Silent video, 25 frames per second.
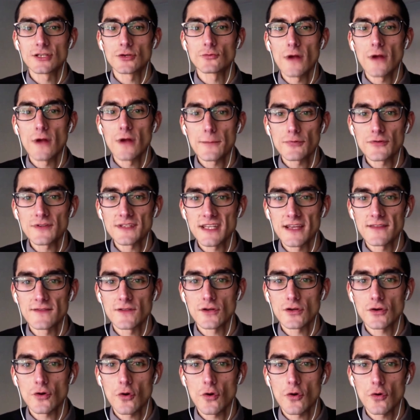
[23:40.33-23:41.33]
to
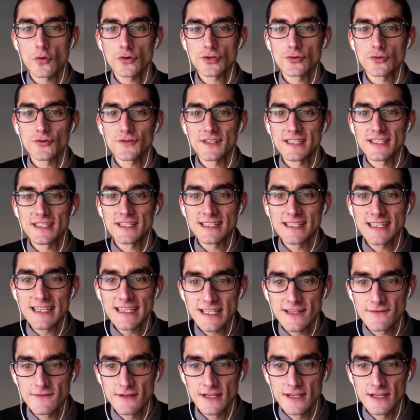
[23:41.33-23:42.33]
represent the cultural
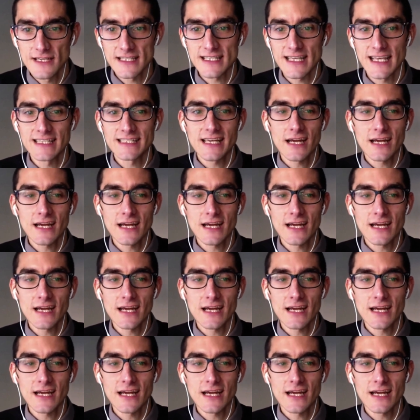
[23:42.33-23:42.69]
distinctiveness